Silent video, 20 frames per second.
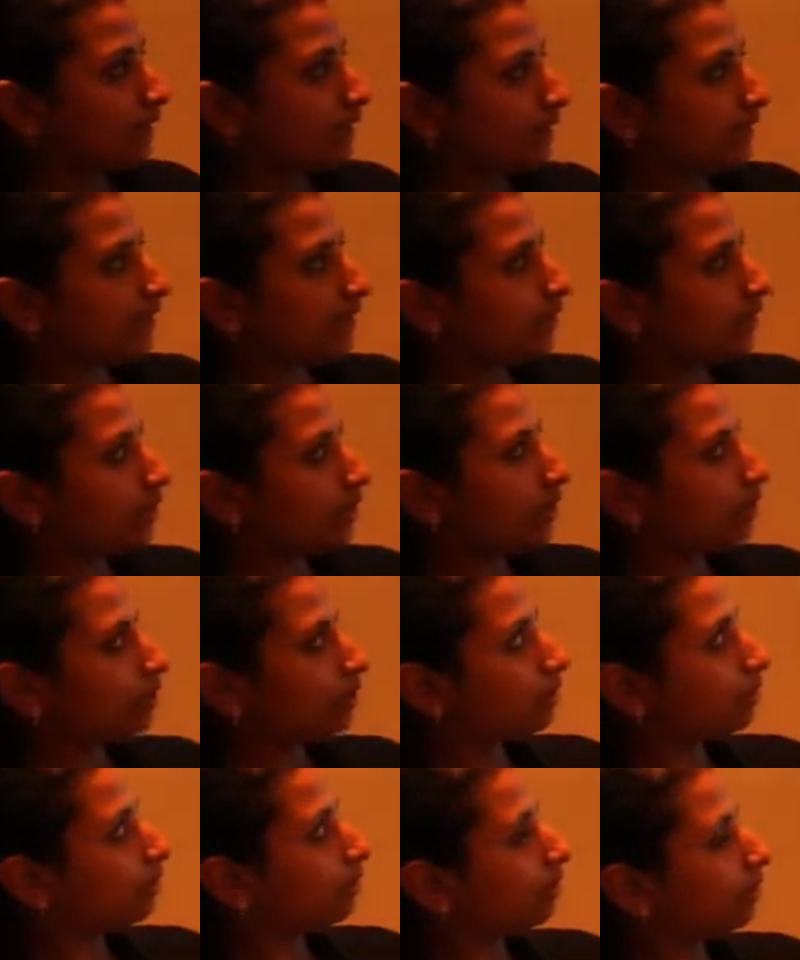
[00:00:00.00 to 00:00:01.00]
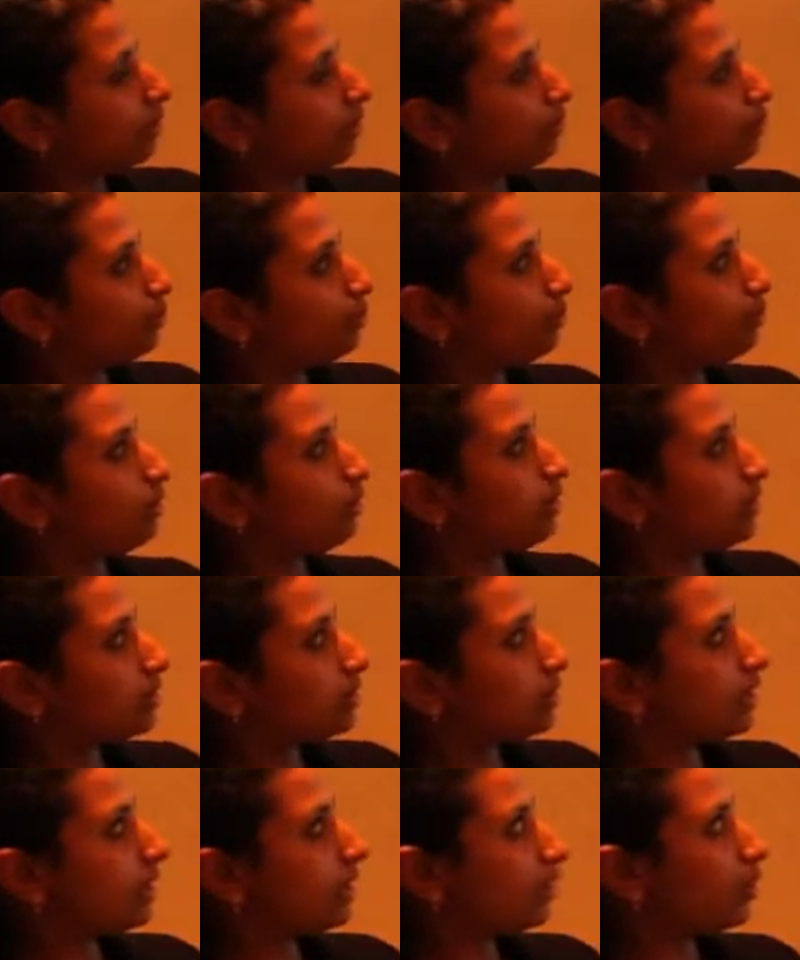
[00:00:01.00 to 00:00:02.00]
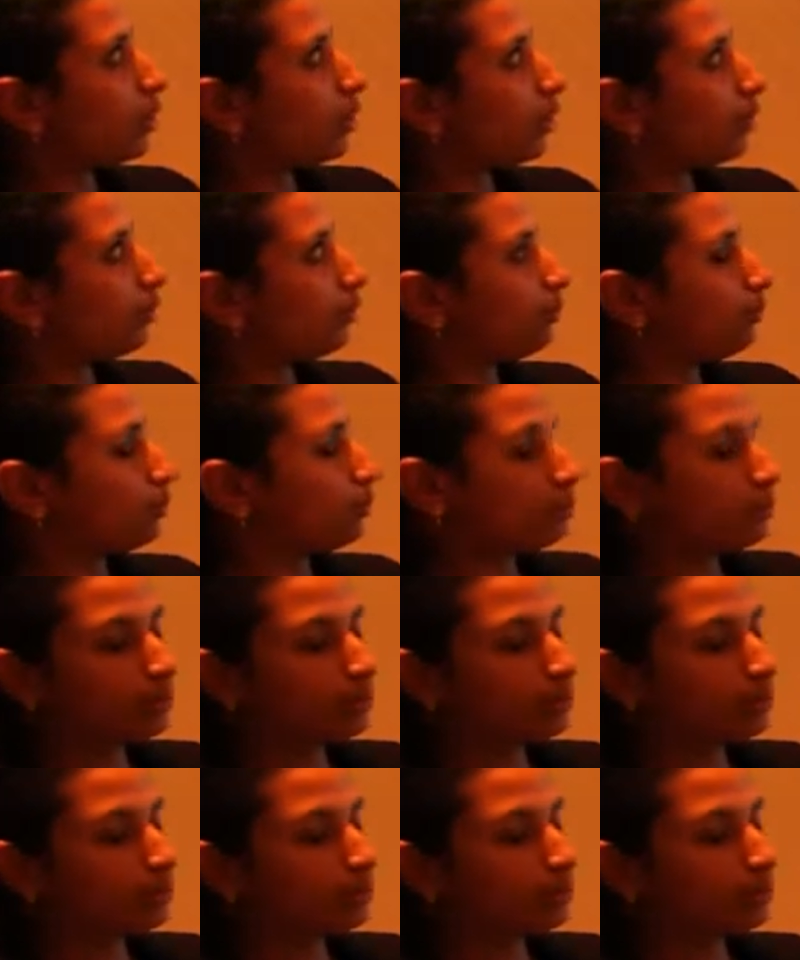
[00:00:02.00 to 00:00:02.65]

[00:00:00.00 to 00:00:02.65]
here is like what